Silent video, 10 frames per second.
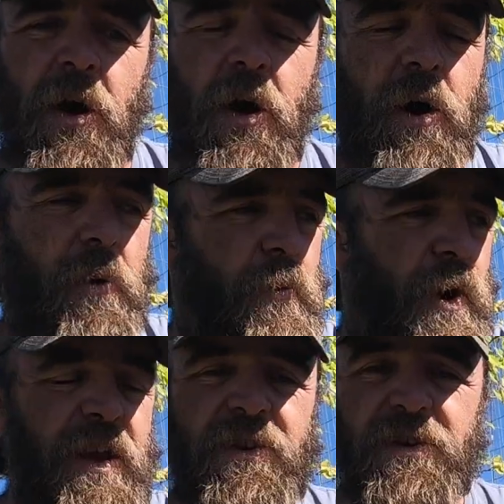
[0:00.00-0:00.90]
Where
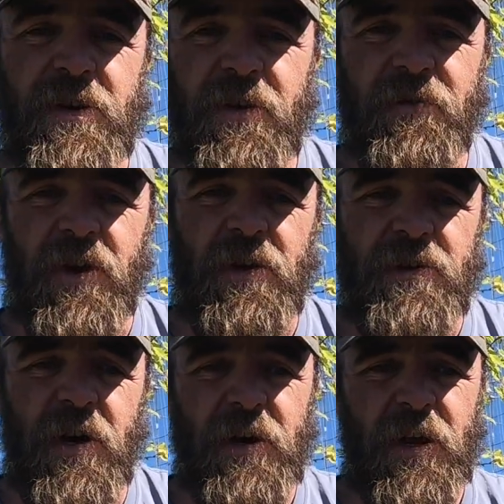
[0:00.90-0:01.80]
I used to live in
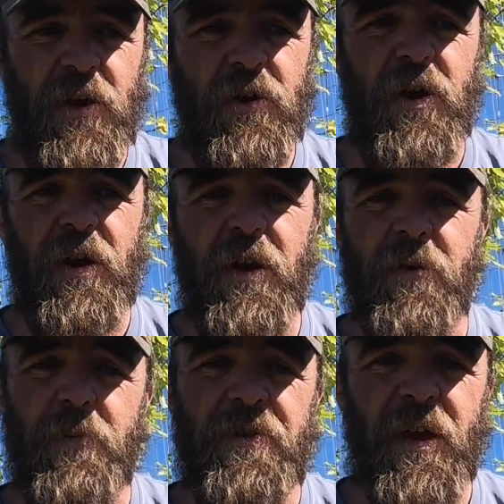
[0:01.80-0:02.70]
Kentucky, you could get
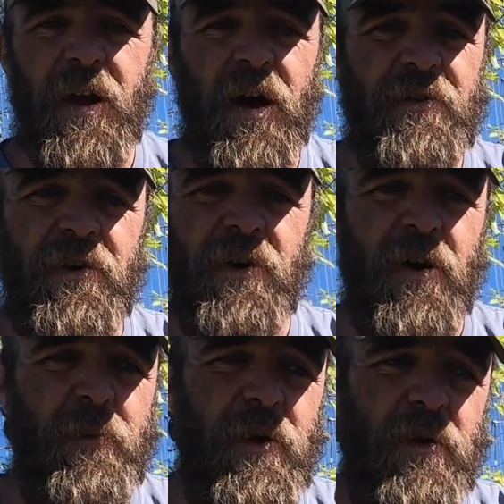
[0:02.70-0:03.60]
them, but they cost an
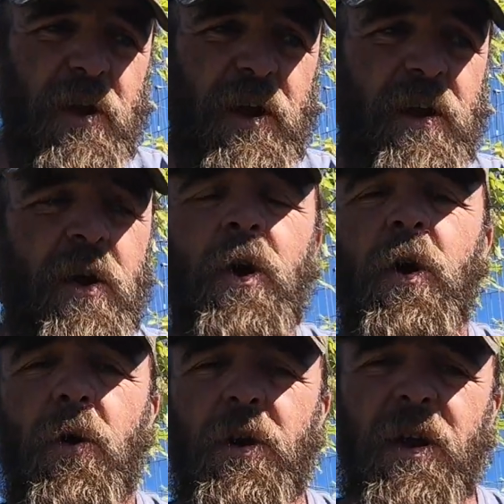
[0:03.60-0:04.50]
arm and a leg,
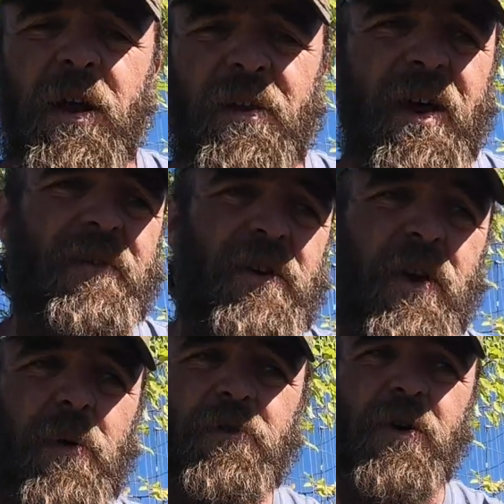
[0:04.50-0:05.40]
or you had to have a
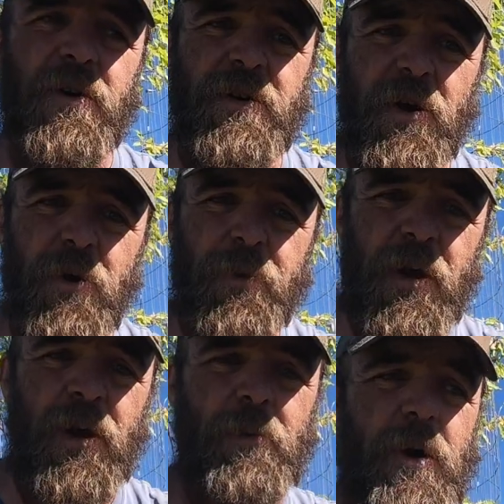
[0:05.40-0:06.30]
dump truck to go
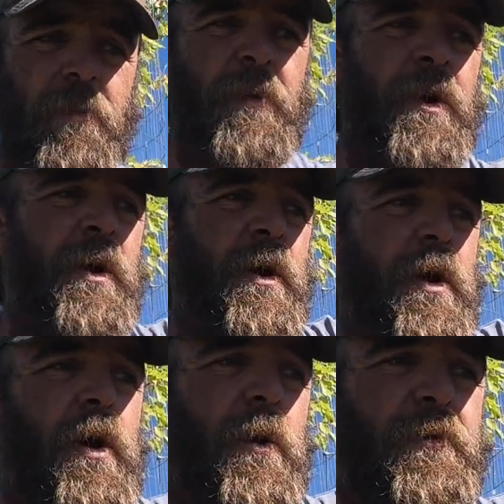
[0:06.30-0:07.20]
pick them up.
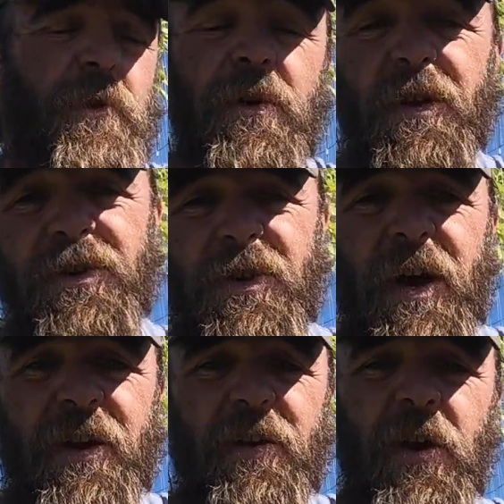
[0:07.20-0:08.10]
So unless you
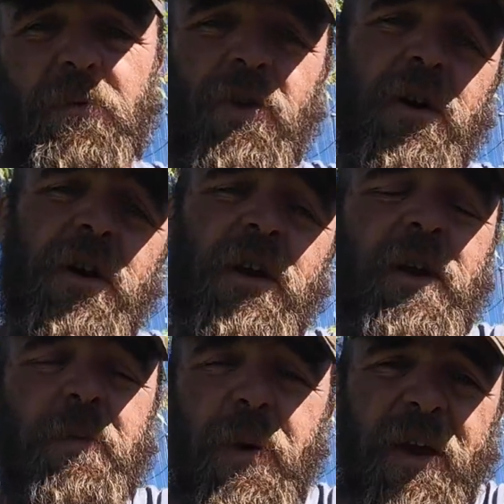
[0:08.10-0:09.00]
had a dump truck and you
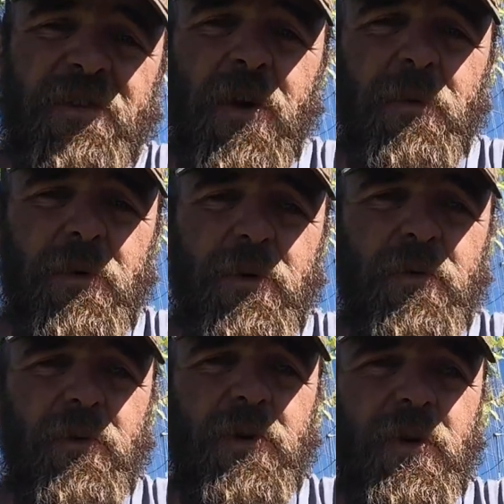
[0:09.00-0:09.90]
had to pay
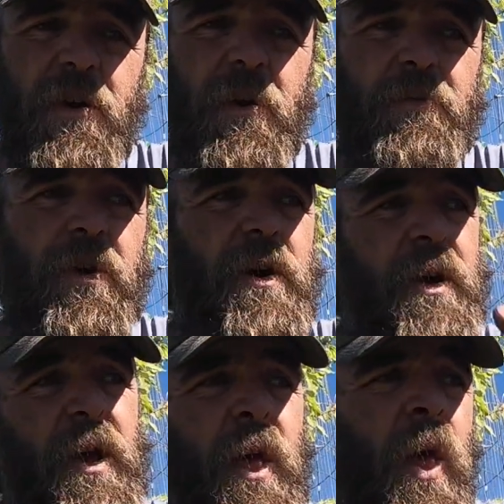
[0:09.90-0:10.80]
someone with a dump truck,
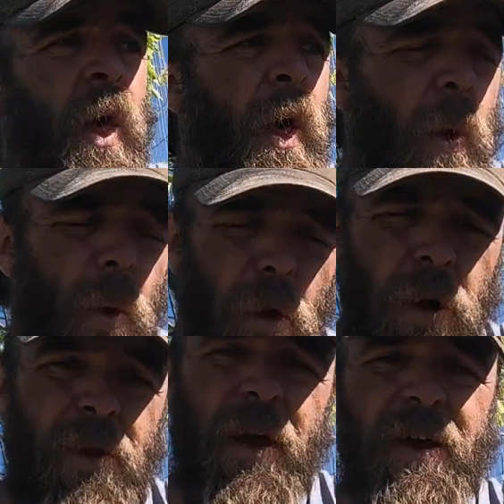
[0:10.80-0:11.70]

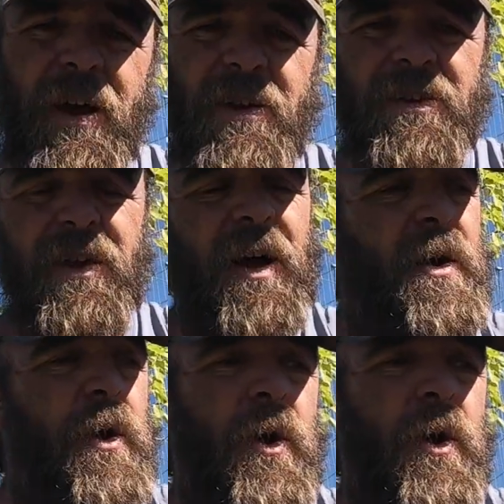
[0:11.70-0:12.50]
that costs a lot.